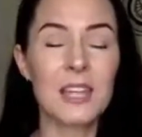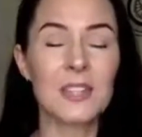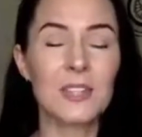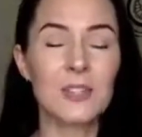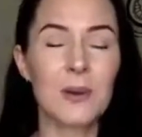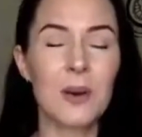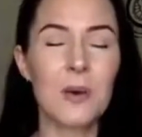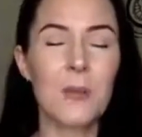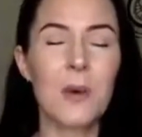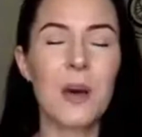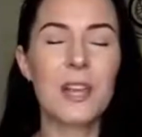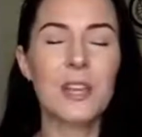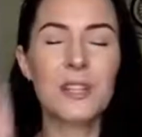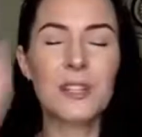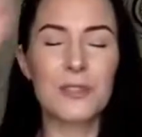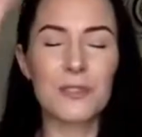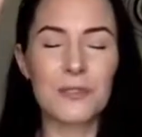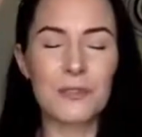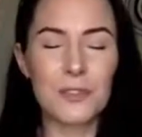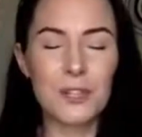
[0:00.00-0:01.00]
And so I want
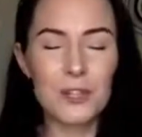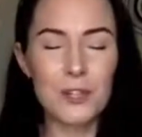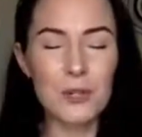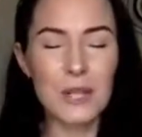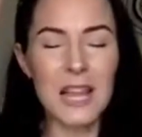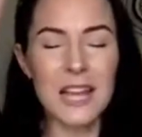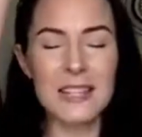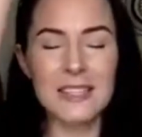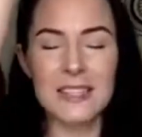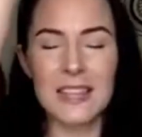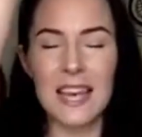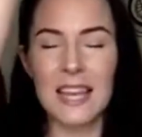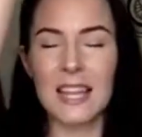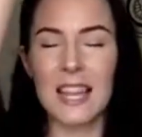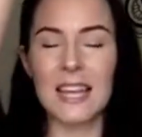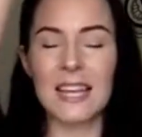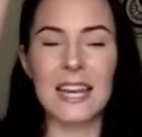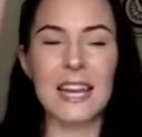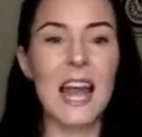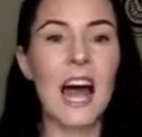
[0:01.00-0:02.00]
you to visualize that
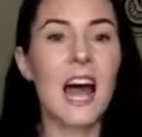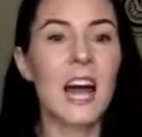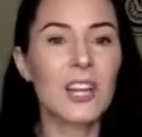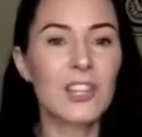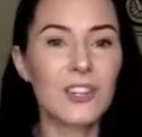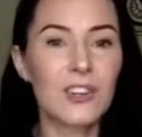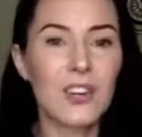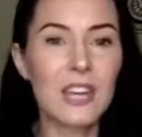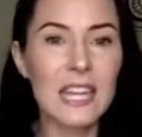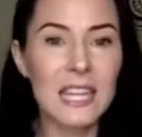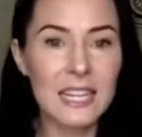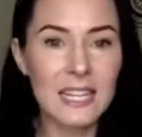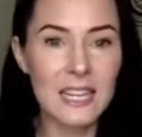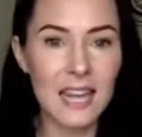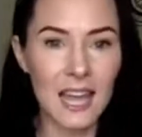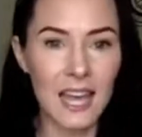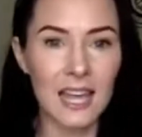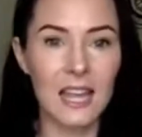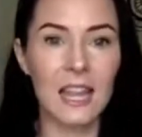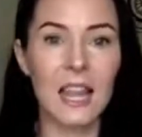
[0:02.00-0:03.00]
light. And on your
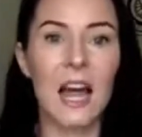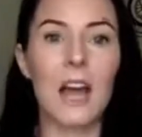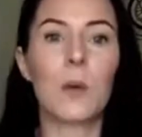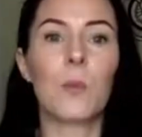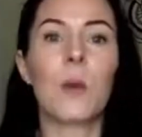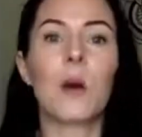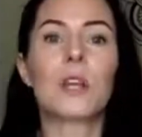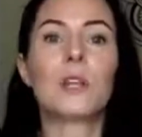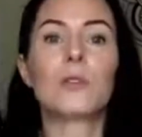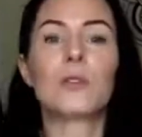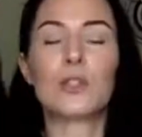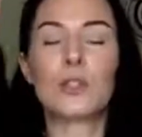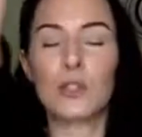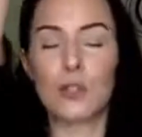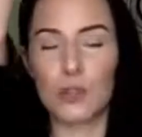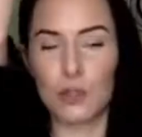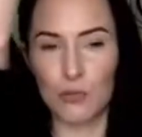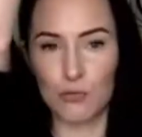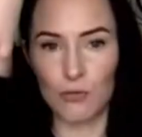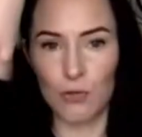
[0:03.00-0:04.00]
inhale, I want you to
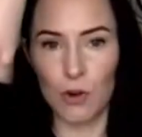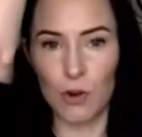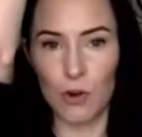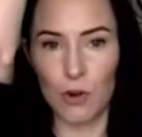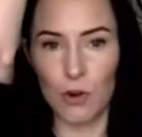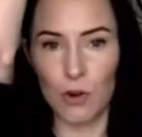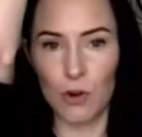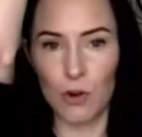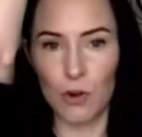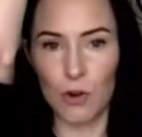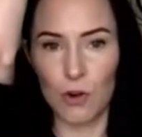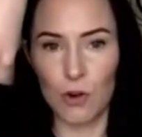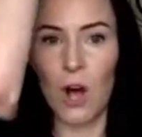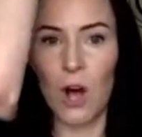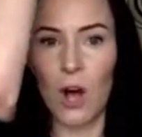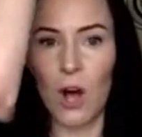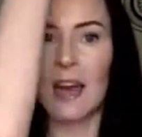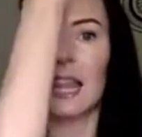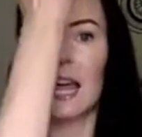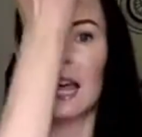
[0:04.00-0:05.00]
draw
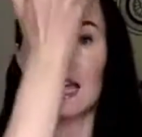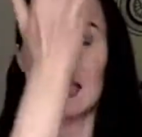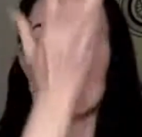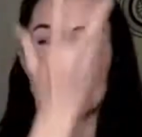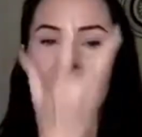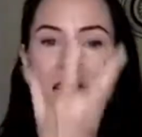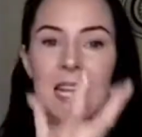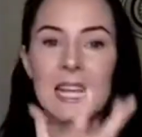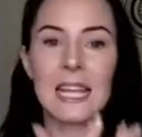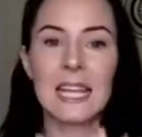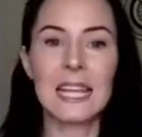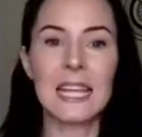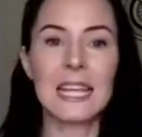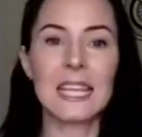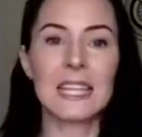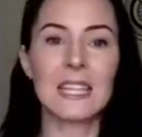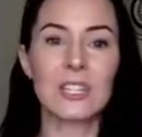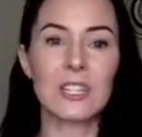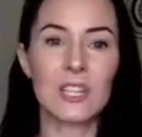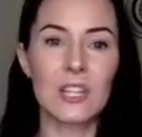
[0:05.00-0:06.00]
that light
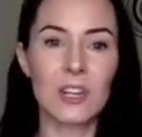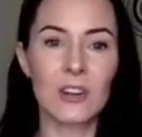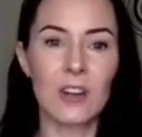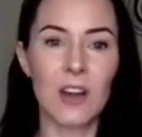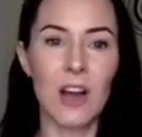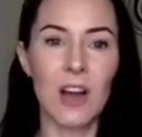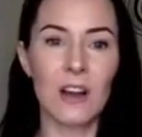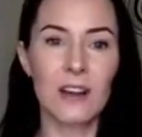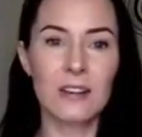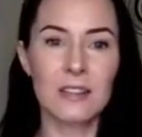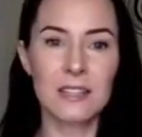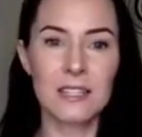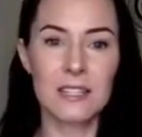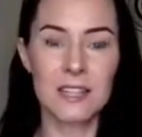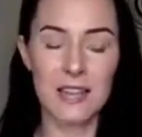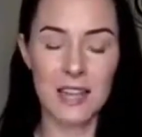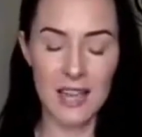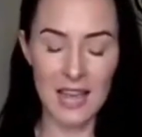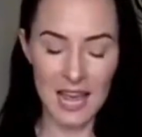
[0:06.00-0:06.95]
into your heart.